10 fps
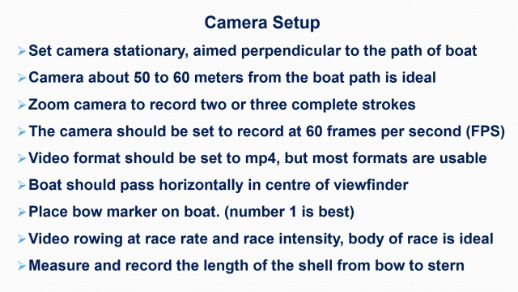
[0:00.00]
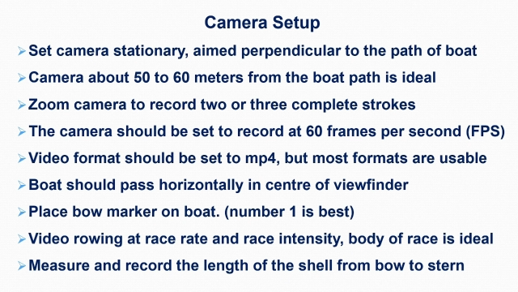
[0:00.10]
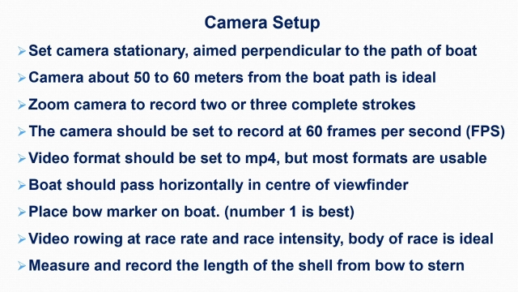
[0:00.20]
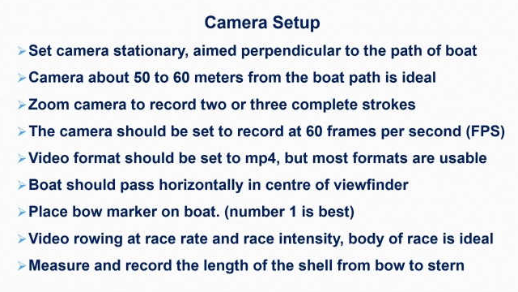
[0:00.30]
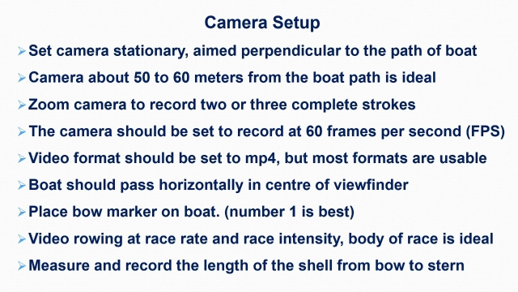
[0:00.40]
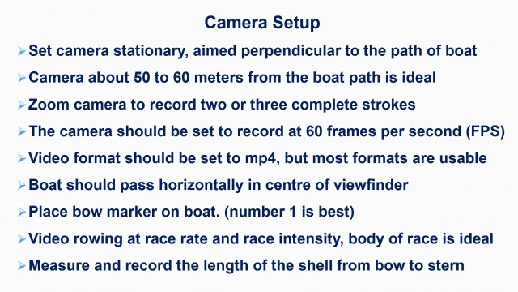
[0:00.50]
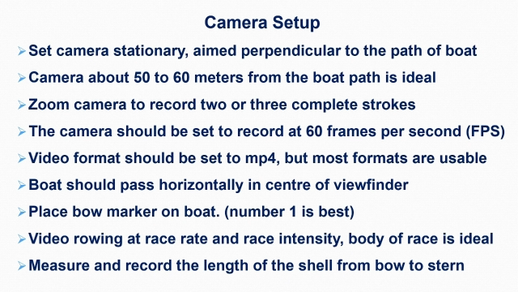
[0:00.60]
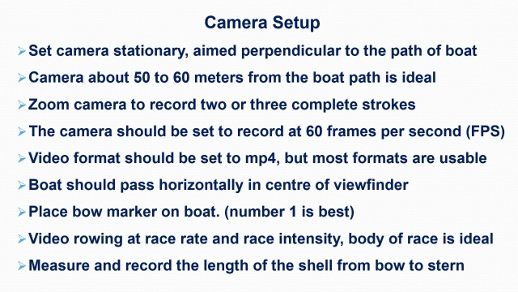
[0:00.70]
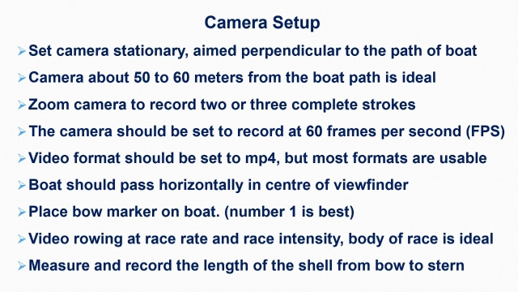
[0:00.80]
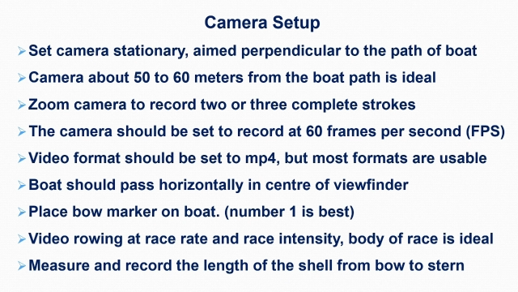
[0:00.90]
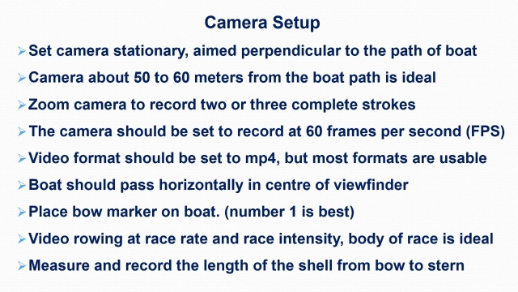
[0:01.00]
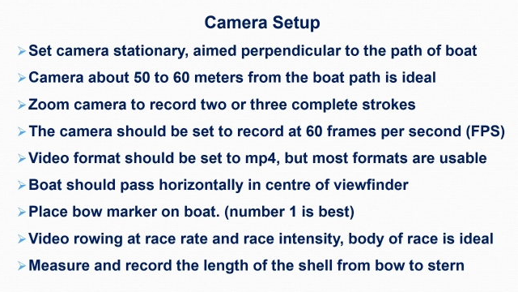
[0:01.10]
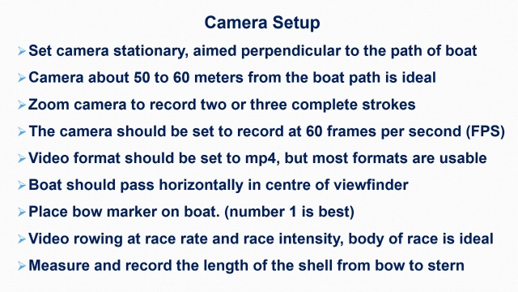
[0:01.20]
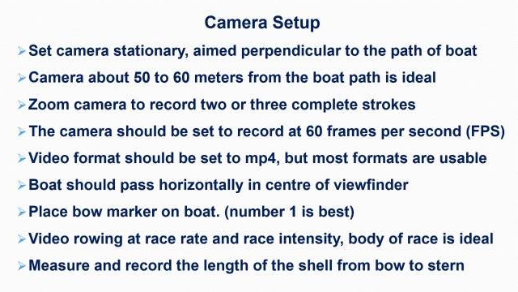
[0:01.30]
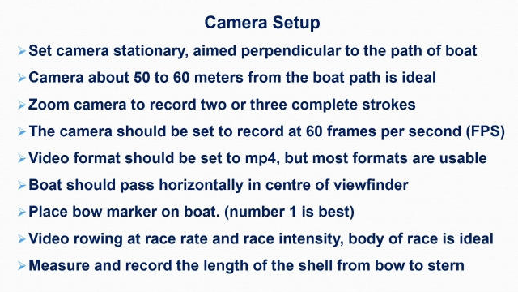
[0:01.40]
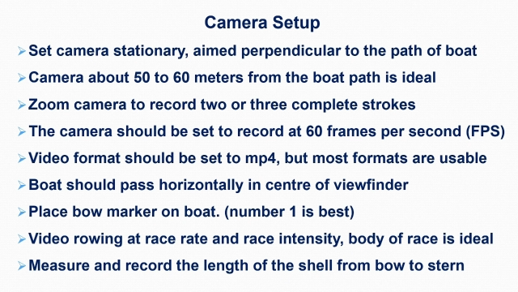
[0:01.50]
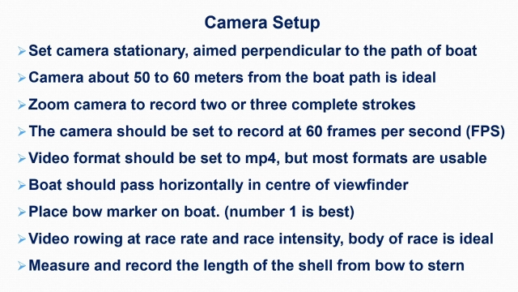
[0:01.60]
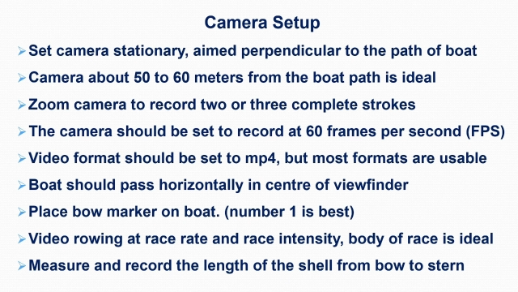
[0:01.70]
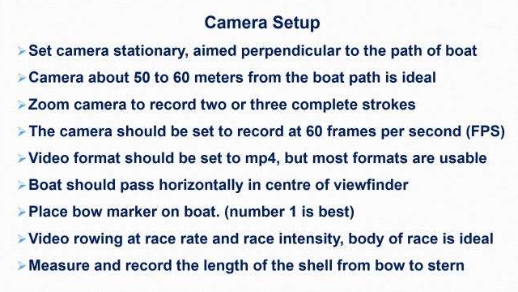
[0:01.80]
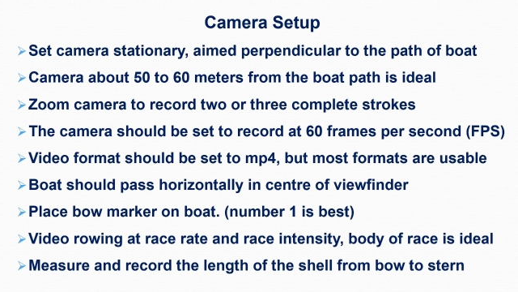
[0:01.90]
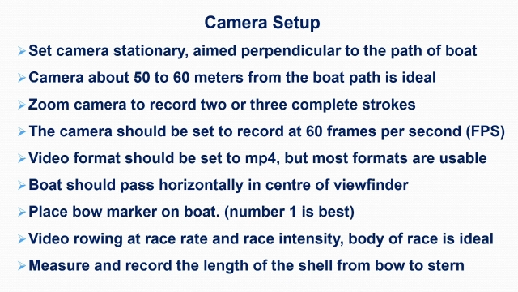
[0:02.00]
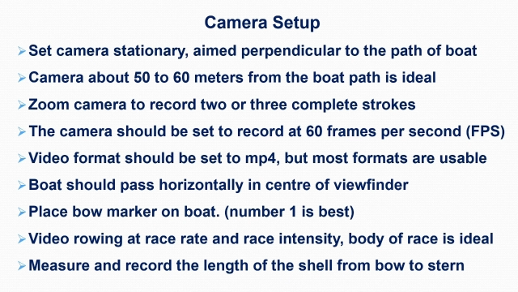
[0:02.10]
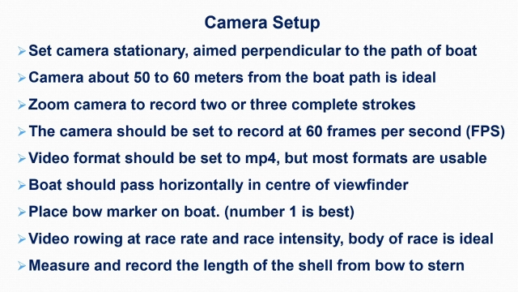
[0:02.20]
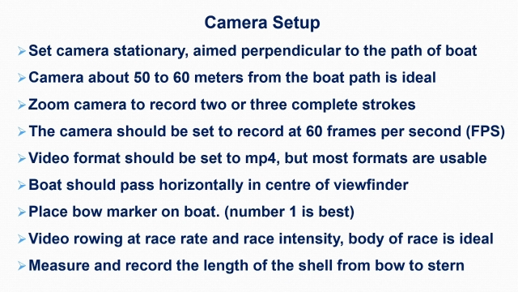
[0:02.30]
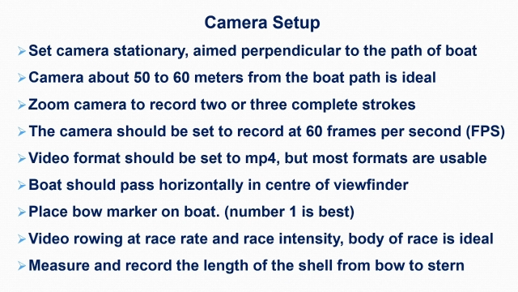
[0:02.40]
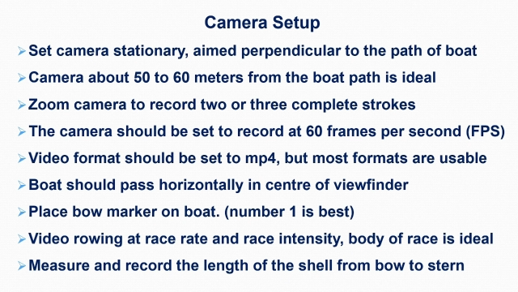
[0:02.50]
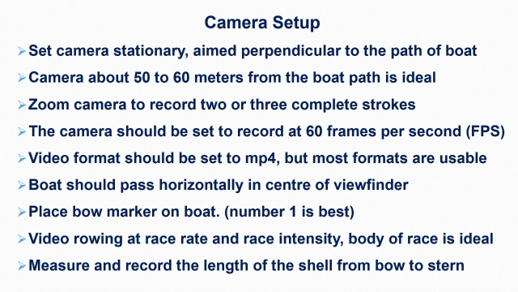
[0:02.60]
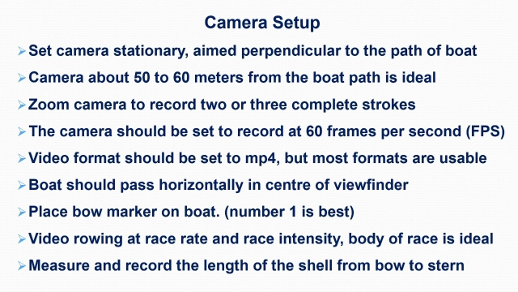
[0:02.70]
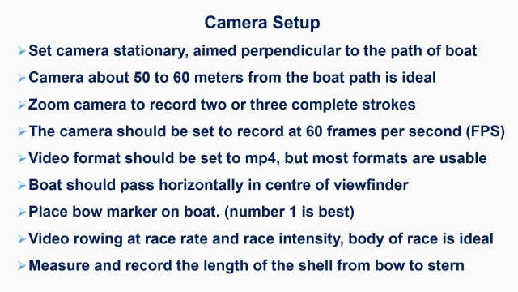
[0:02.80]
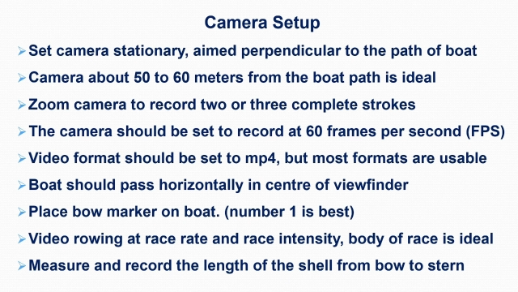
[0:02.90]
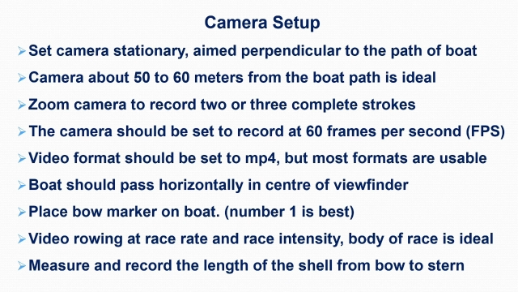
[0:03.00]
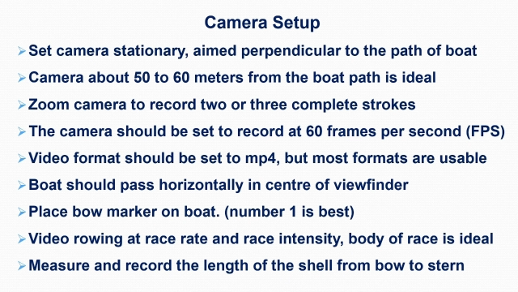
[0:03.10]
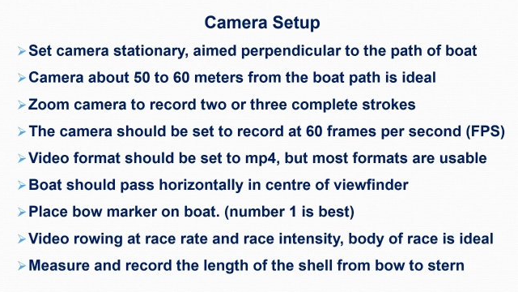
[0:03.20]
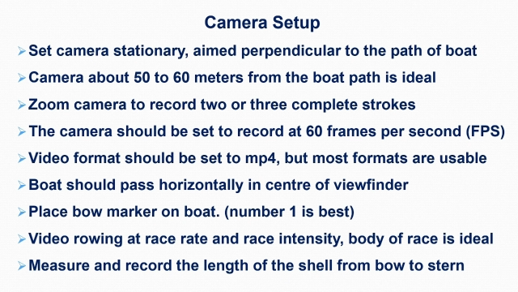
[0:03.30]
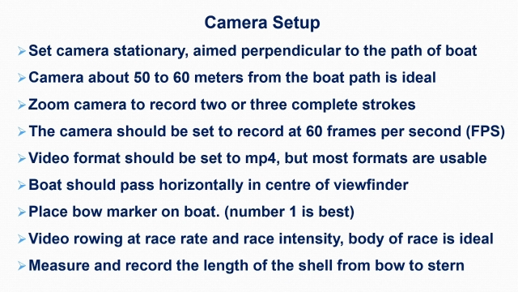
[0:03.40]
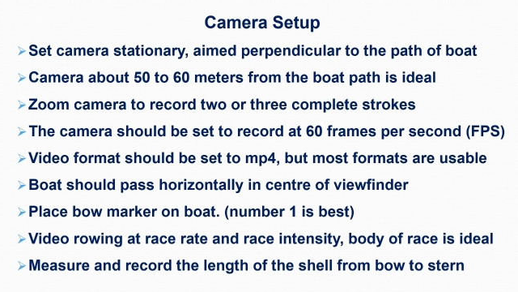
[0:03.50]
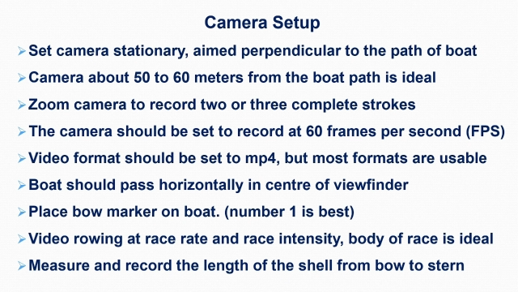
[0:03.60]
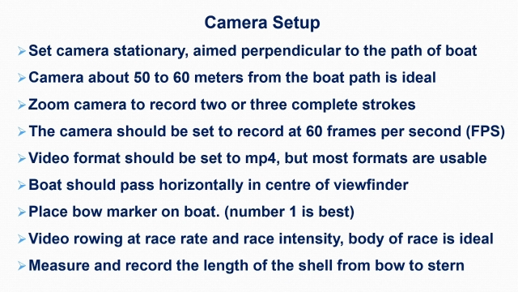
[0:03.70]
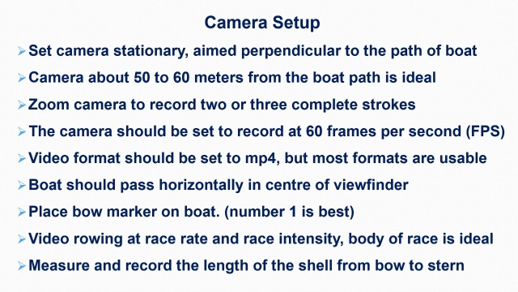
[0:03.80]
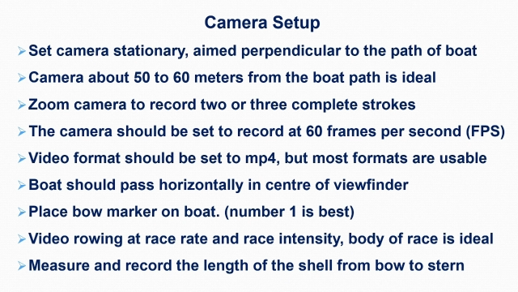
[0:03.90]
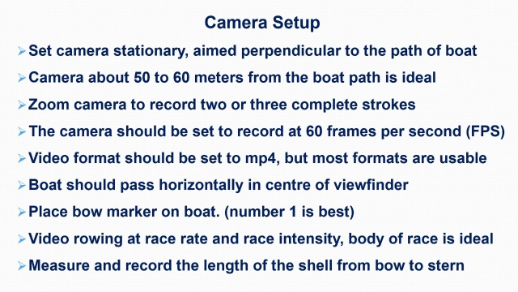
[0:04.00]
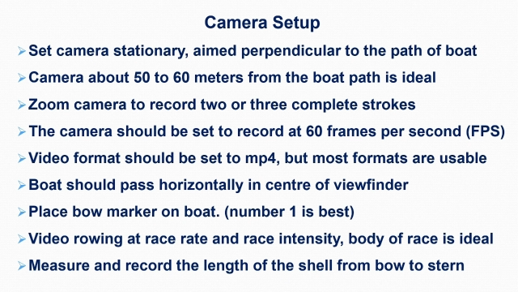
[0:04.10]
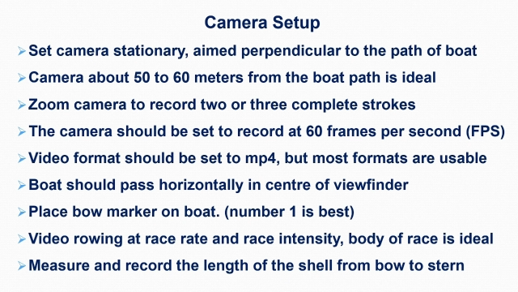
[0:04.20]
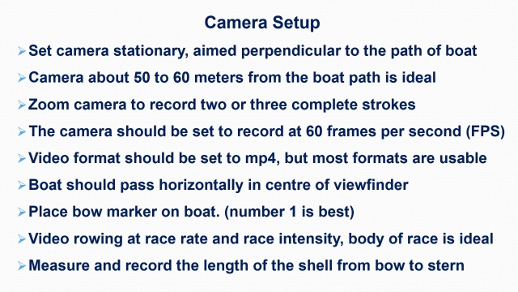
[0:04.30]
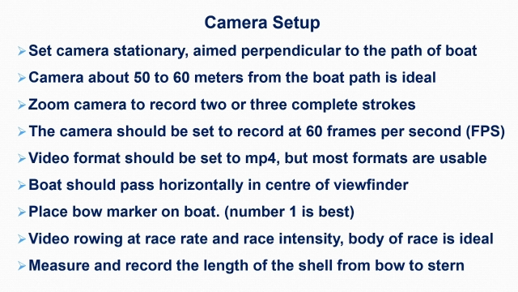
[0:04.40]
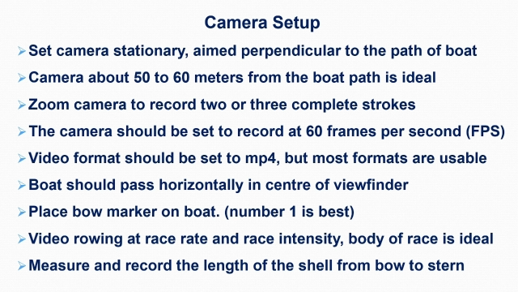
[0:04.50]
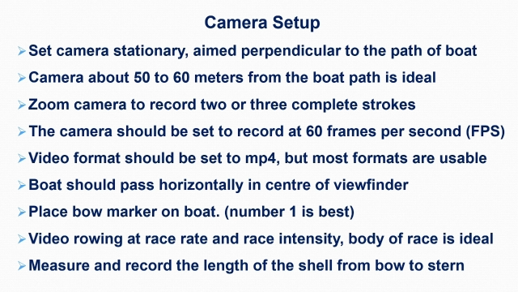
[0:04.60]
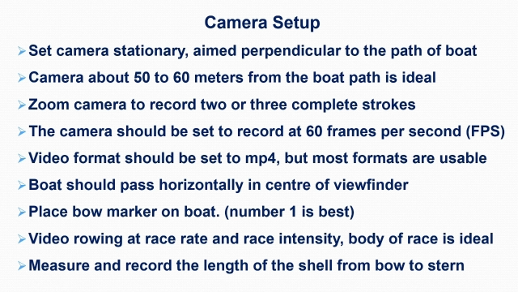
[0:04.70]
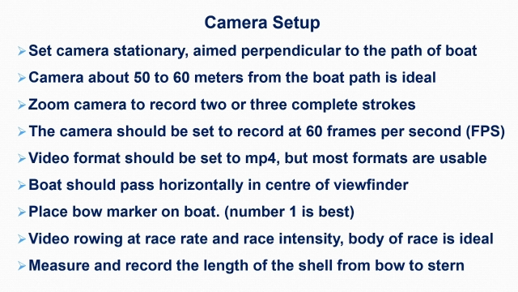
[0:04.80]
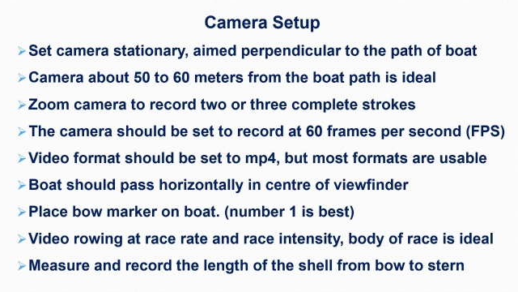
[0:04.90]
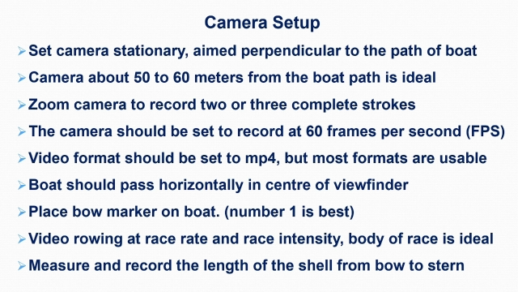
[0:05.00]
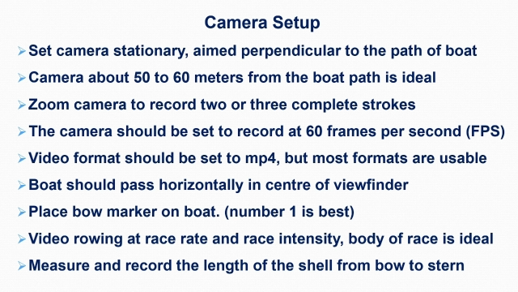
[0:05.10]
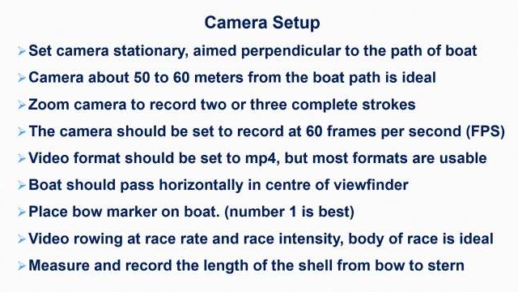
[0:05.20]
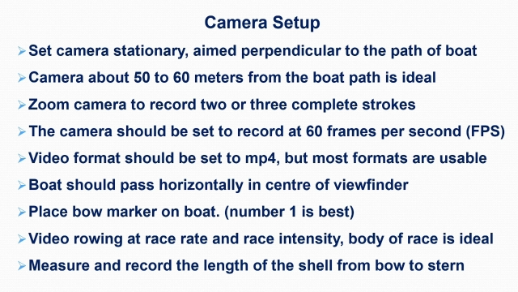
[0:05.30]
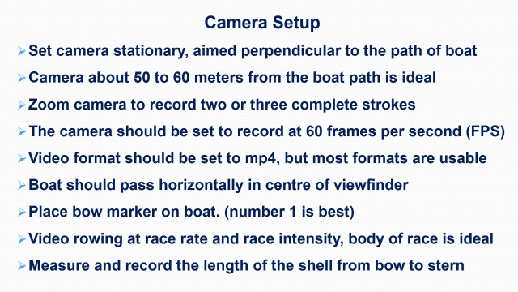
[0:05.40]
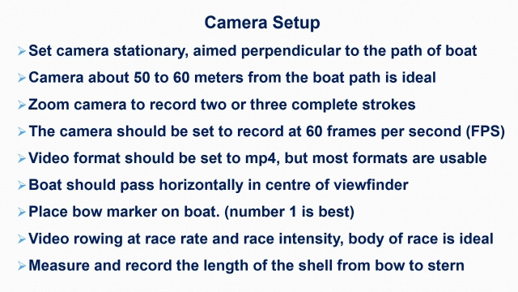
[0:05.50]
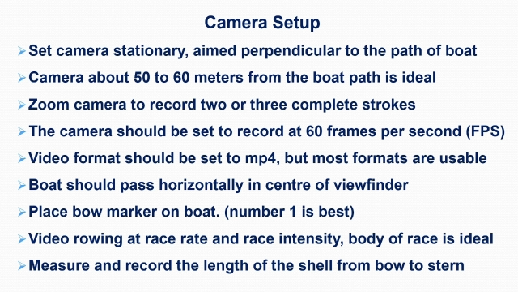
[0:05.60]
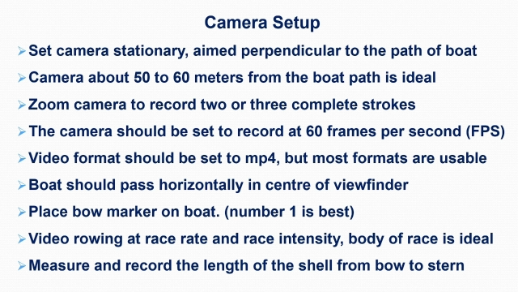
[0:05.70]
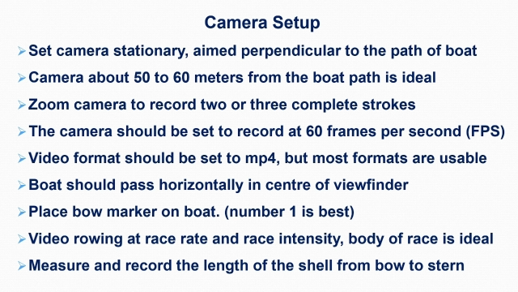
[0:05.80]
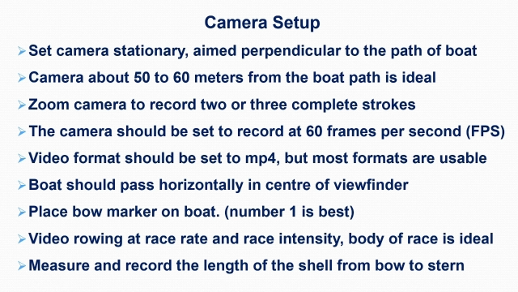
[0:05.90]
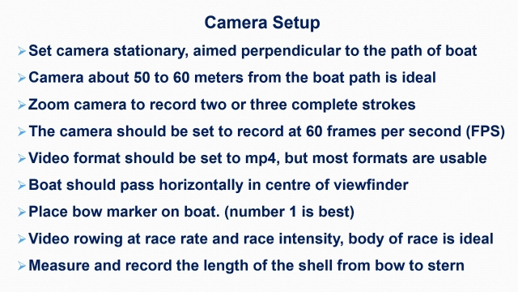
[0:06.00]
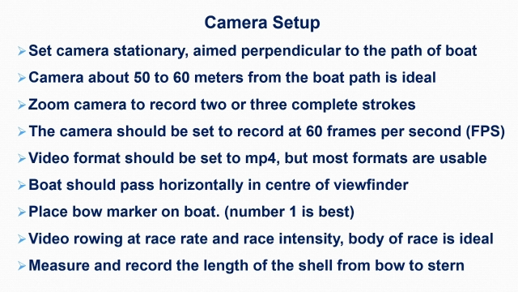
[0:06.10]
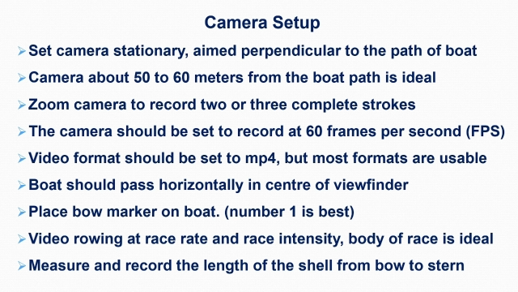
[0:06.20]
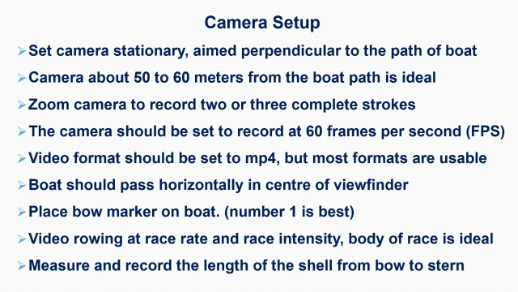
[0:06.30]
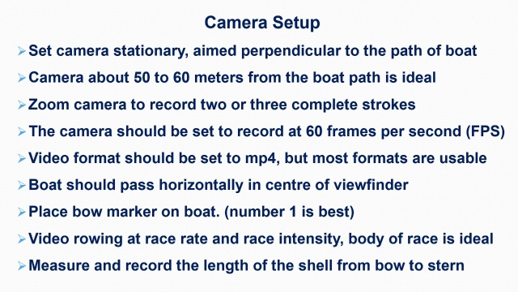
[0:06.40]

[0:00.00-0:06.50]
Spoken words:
Nobody's mouth can be seen.